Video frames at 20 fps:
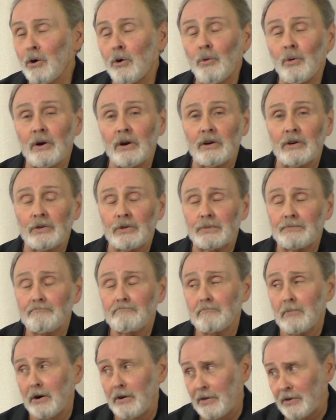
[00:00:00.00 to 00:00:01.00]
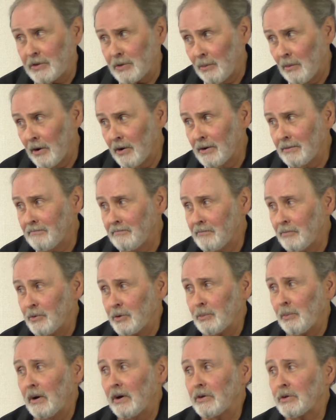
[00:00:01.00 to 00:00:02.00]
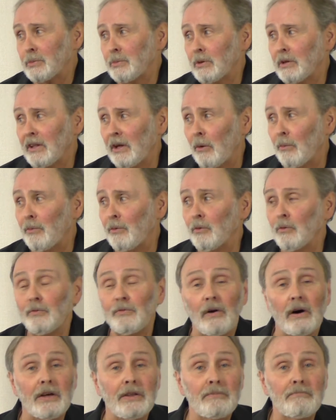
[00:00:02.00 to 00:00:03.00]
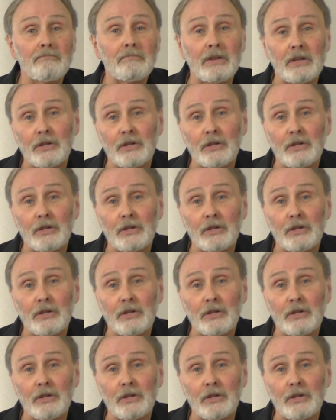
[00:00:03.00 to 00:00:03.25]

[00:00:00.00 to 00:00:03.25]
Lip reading: coworkers? Are they smart, responsible, helpful, fun,